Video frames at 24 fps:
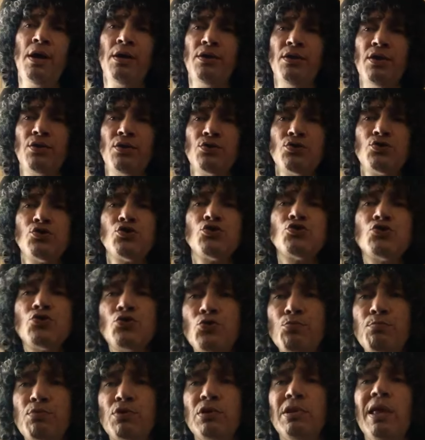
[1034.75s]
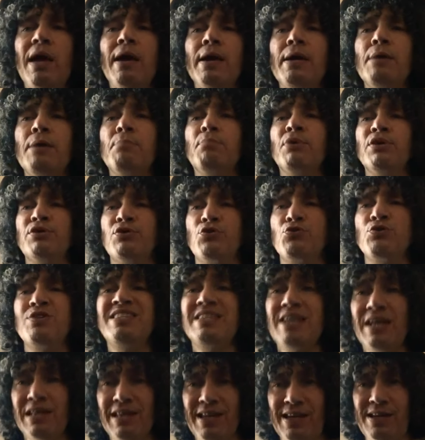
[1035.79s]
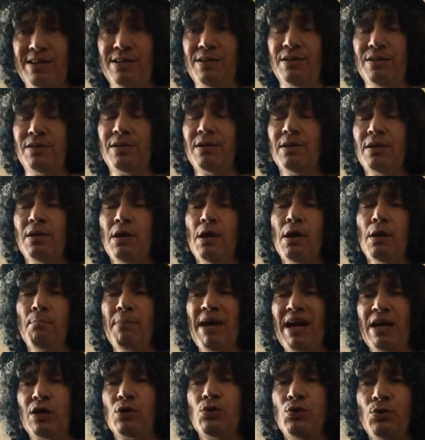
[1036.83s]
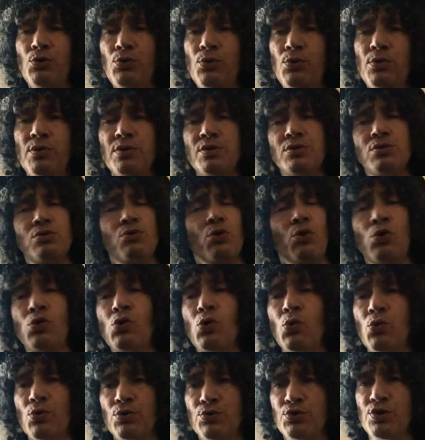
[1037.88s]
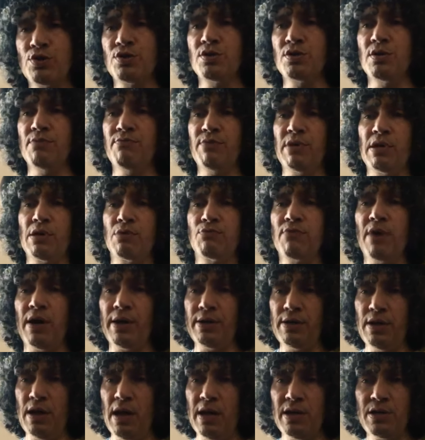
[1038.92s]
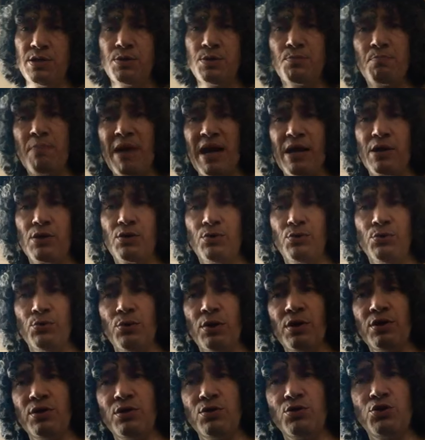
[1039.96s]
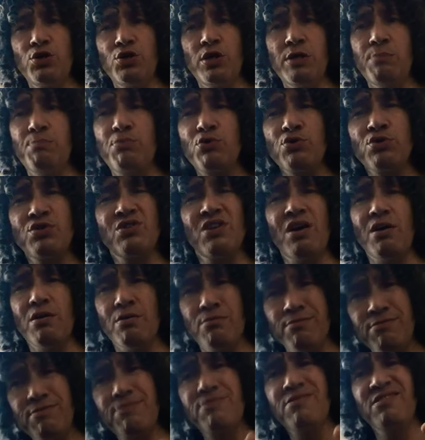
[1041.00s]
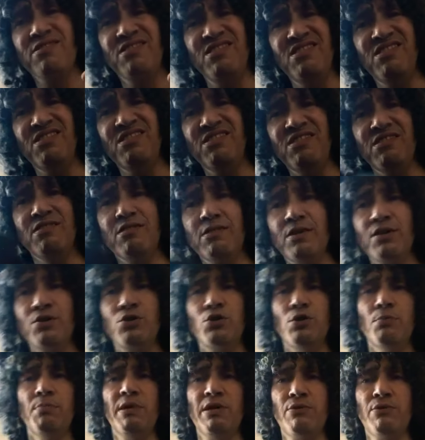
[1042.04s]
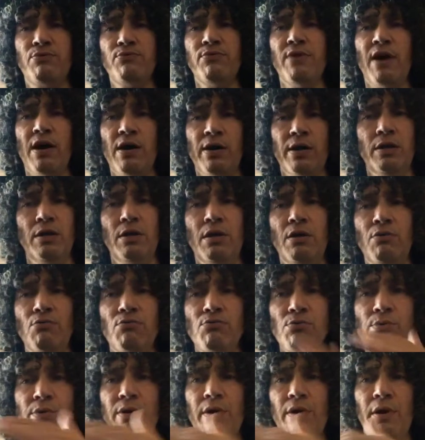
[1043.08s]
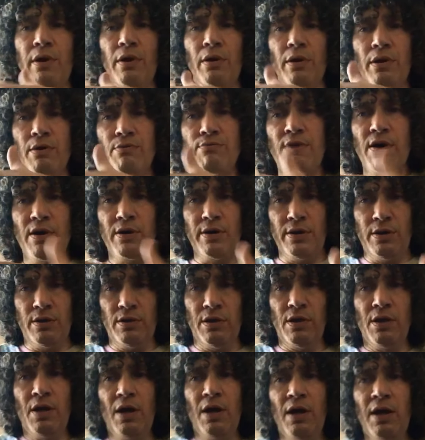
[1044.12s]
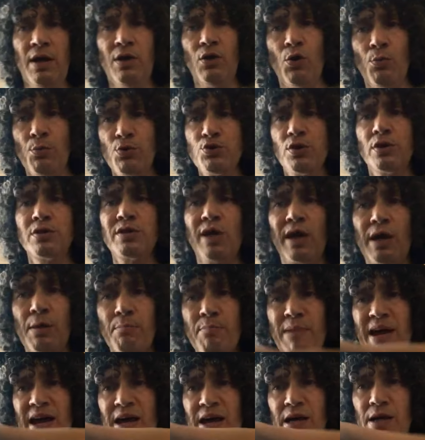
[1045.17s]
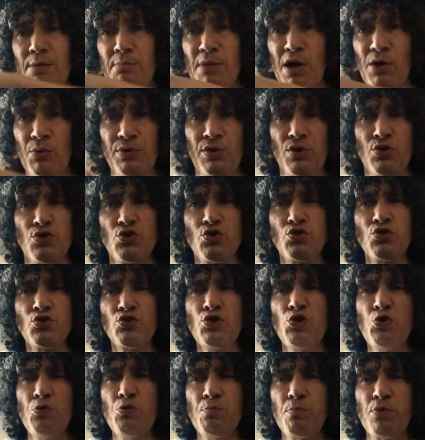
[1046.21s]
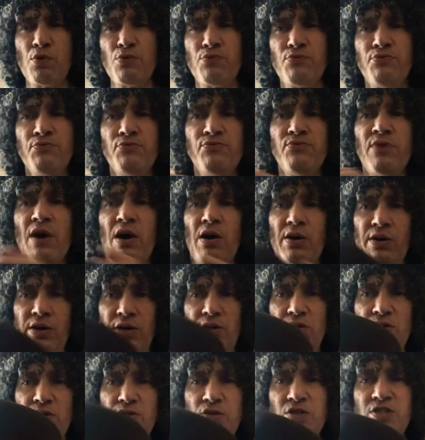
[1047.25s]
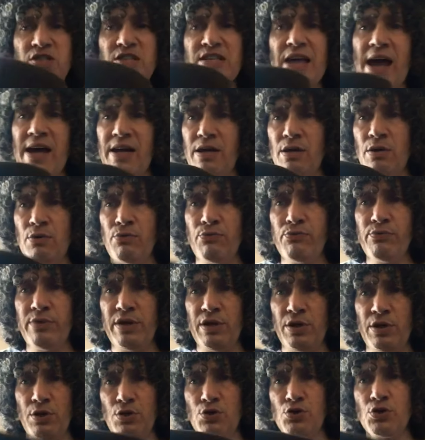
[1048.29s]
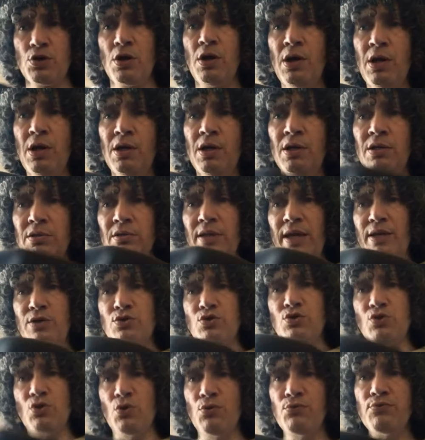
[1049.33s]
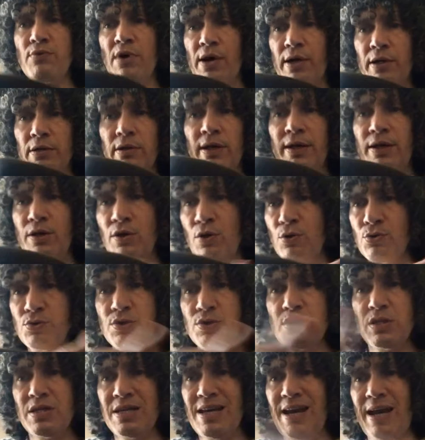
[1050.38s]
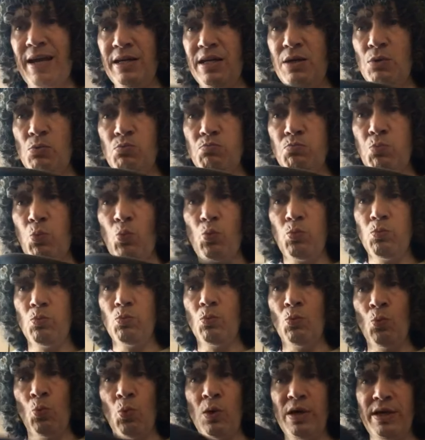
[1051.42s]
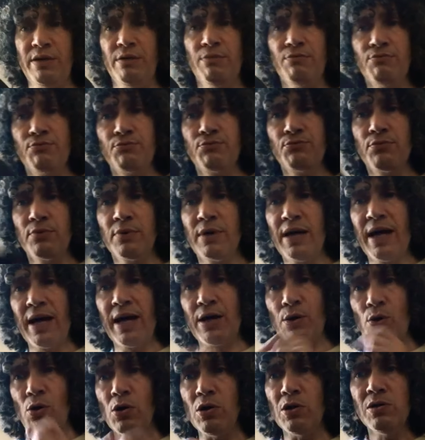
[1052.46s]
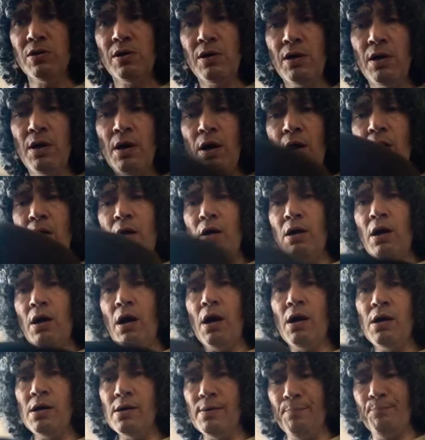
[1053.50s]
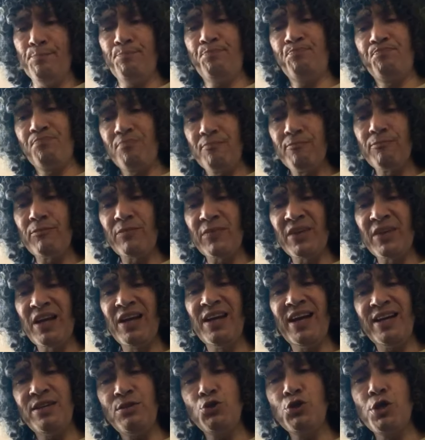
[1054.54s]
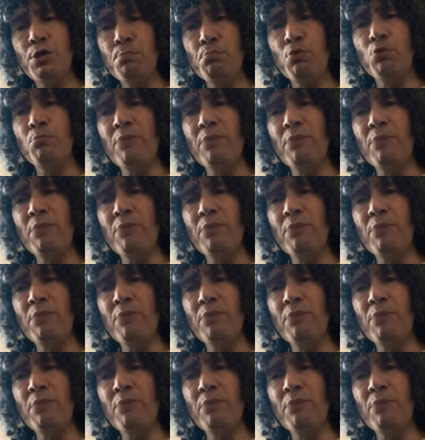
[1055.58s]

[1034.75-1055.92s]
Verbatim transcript: They're super light, but they're delicate. Baku is gorgeous if you could find nice Baku. The cheaper stuff, it should be fine, really fine. Almost looks like a Panama with a super fine satin finish. Like so fine, like you don't see any weave at all. And cheaper